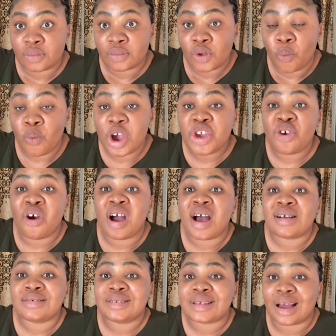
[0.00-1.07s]
When your
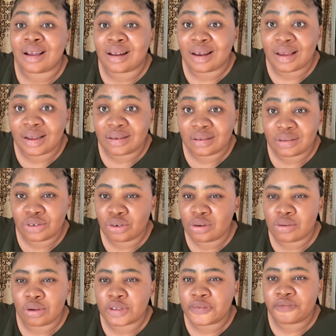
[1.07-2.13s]
hands are clean, do
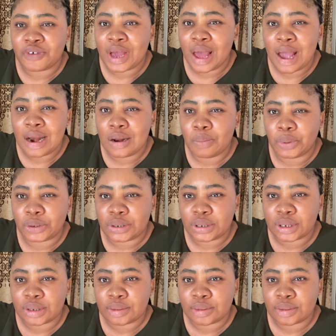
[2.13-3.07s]
not fear anybody.